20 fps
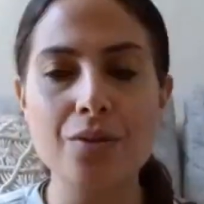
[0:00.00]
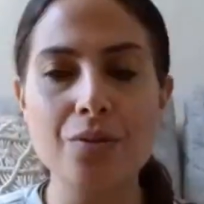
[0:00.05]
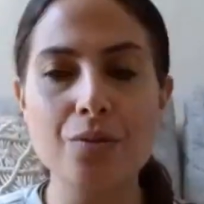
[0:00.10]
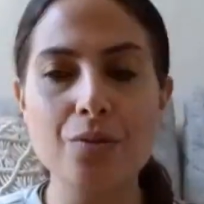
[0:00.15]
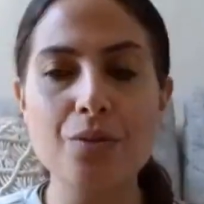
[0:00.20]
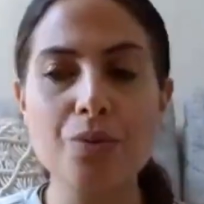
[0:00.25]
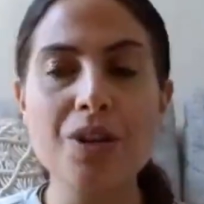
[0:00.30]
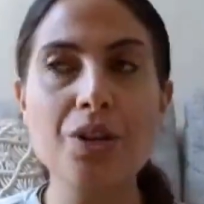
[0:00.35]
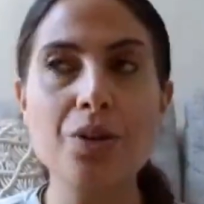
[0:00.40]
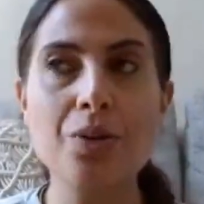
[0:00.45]

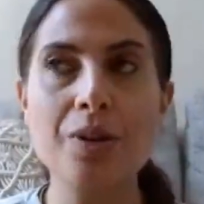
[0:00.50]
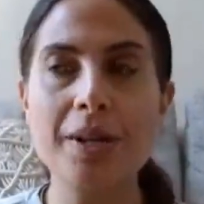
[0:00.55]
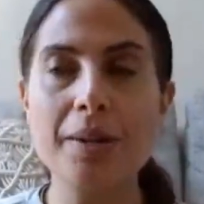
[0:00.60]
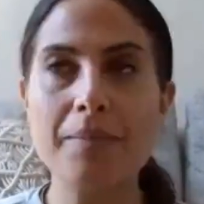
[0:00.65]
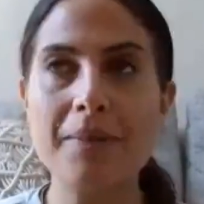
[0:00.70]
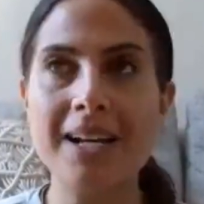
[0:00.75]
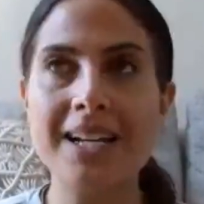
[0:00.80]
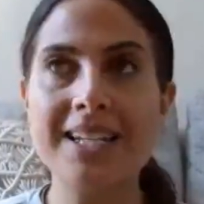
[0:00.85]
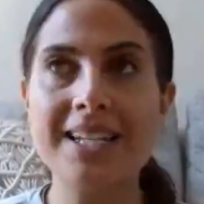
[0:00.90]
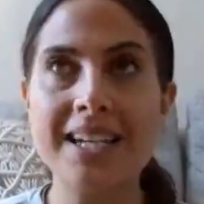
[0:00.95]

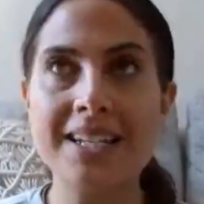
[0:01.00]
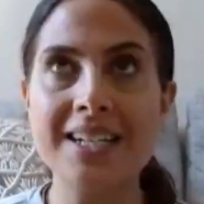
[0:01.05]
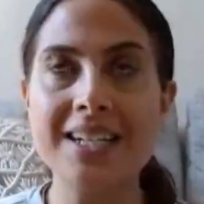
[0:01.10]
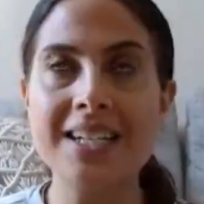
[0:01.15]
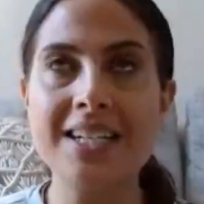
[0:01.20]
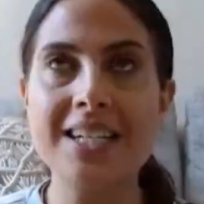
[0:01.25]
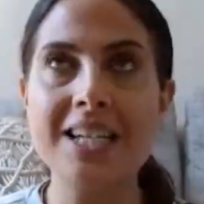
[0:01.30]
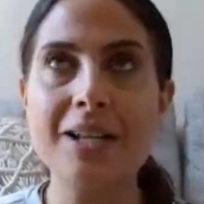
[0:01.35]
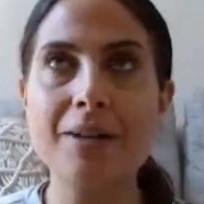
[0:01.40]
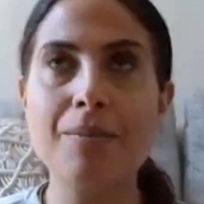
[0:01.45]
recreate my
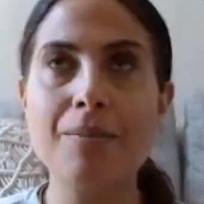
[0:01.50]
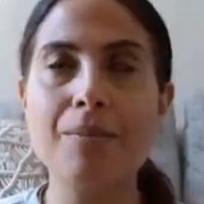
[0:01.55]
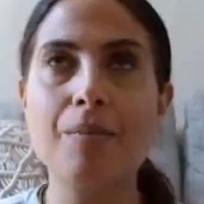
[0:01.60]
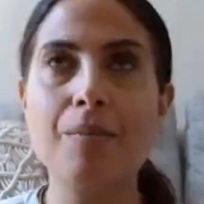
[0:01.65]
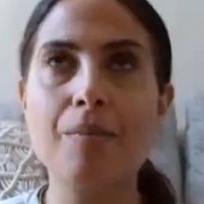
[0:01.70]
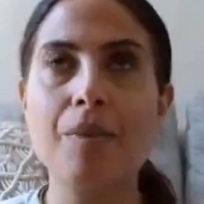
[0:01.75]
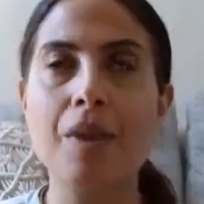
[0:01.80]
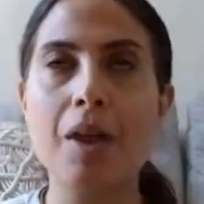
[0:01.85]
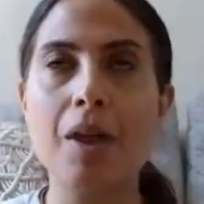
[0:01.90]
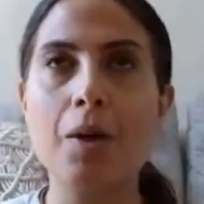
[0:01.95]
identity,
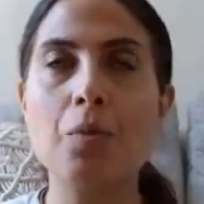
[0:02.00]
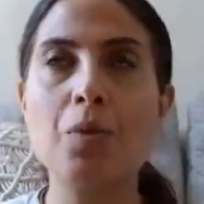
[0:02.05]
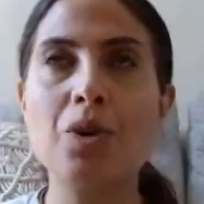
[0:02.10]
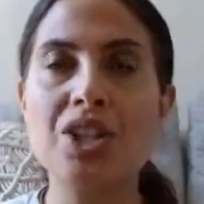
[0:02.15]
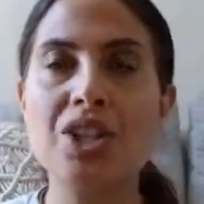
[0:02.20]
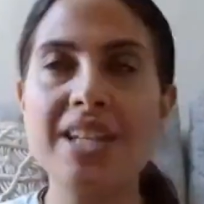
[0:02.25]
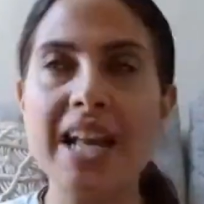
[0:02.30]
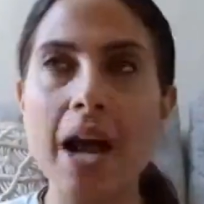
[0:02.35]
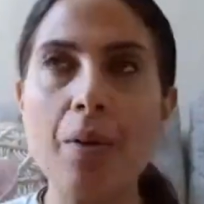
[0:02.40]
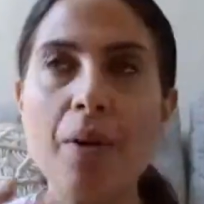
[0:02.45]

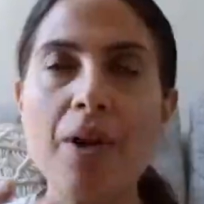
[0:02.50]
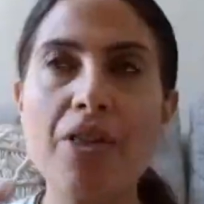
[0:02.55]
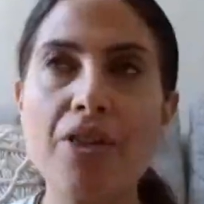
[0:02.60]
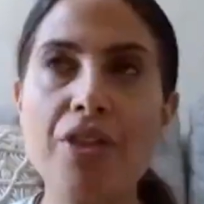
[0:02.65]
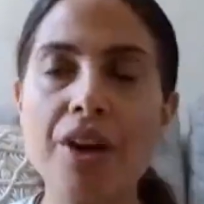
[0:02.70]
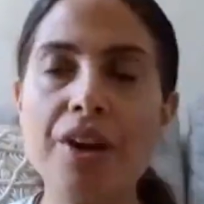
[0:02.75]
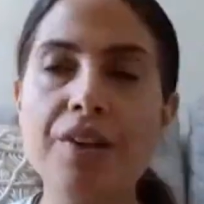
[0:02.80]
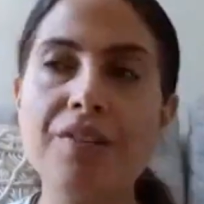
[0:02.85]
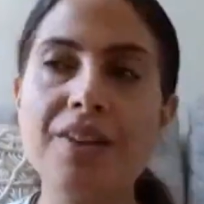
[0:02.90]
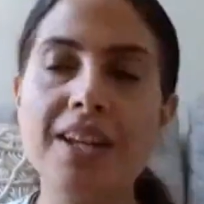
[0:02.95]
which is how I
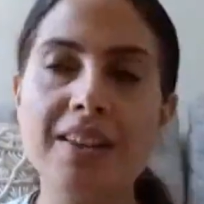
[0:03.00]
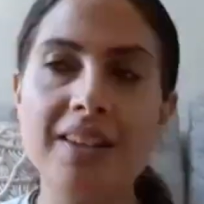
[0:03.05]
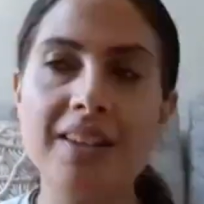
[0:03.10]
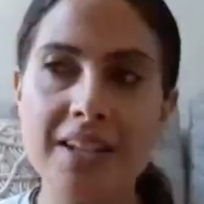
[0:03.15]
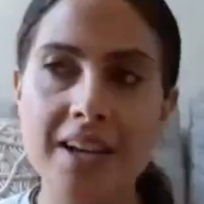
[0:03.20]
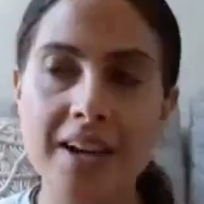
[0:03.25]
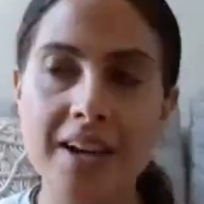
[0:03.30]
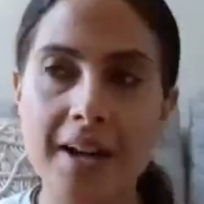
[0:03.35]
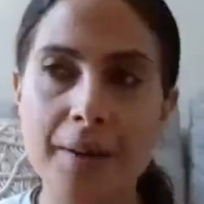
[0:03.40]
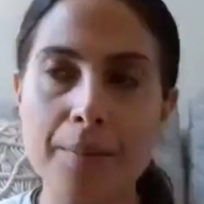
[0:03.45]
thought of it at the
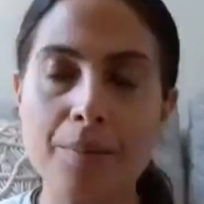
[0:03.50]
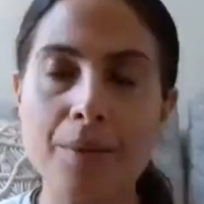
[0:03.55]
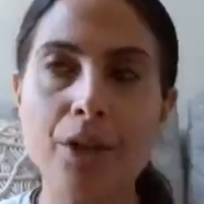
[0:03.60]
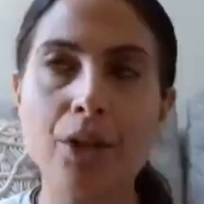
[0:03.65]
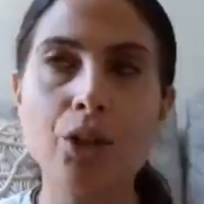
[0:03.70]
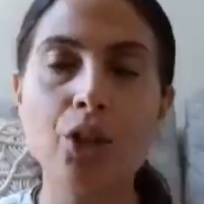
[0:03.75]
time.